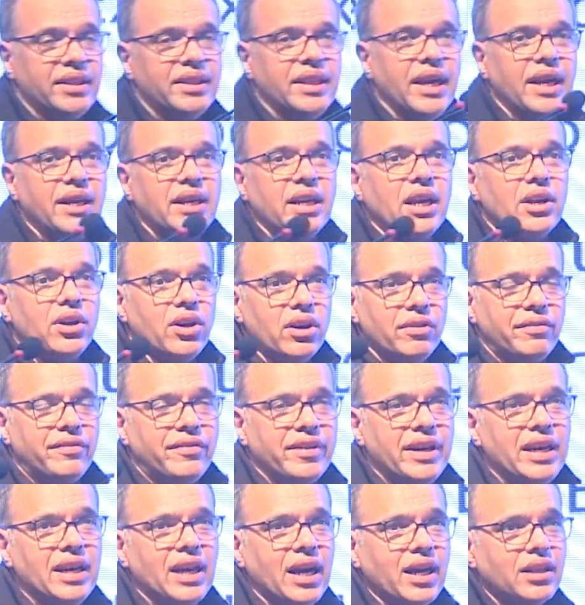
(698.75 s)
that a lot of
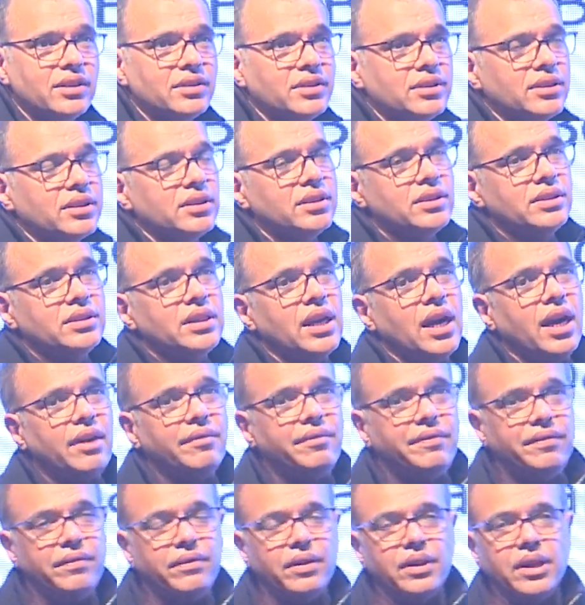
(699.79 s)
freelancers
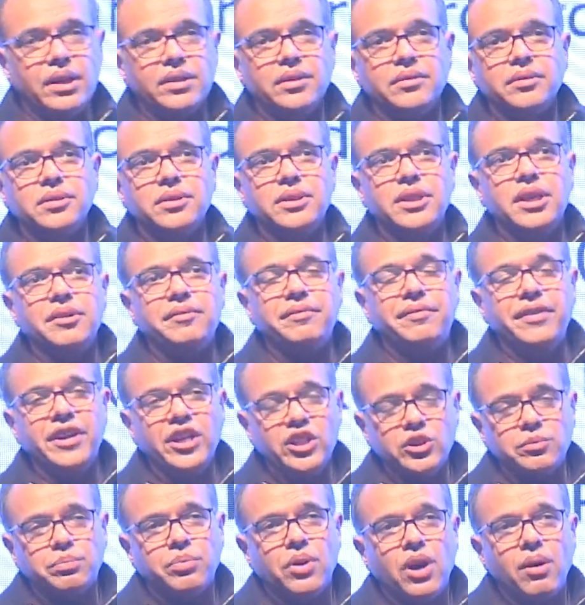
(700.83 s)
they
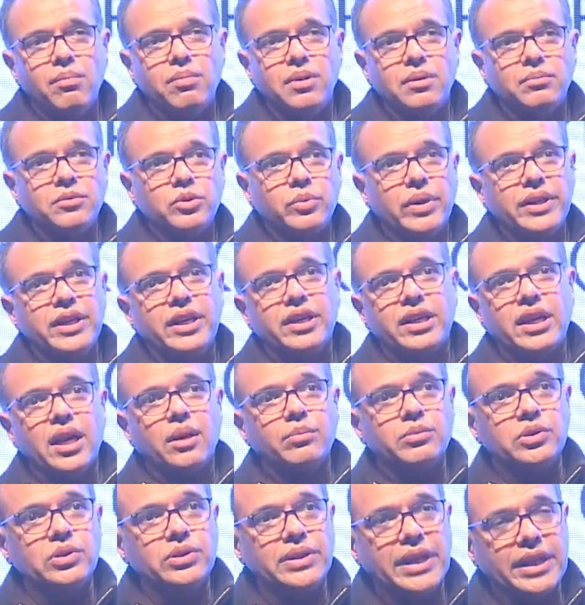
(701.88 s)
face problems when it
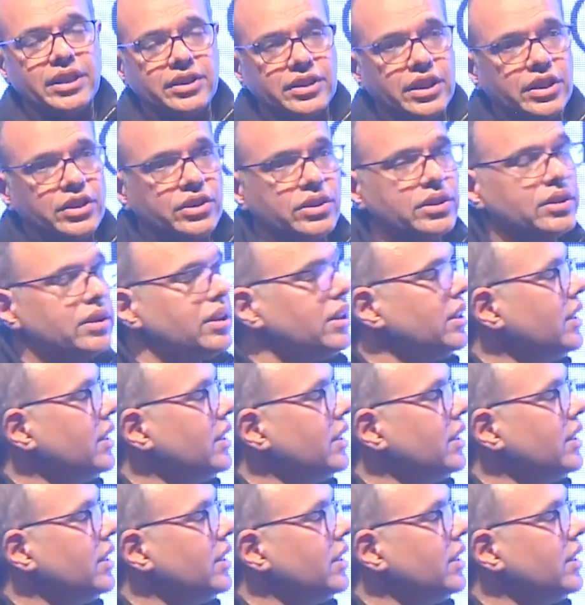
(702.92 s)
comes to taxation.